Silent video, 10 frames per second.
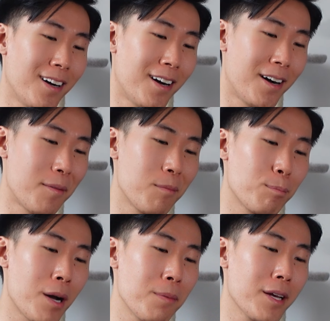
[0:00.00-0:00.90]

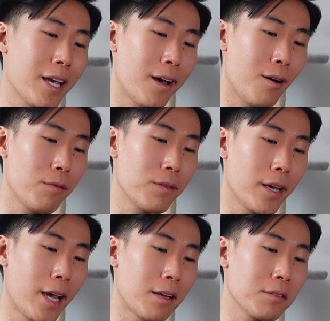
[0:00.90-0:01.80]
um, public health,
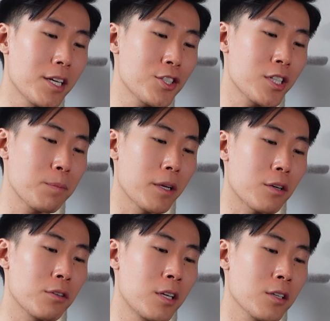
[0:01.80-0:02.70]
and leadership in
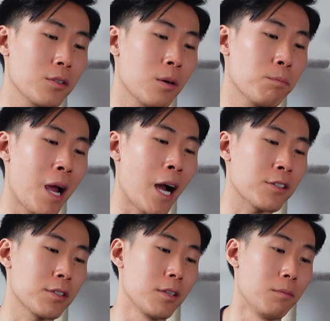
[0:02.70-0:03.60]
clinical
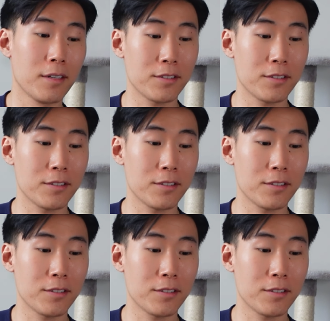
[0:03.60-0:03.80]
practicum.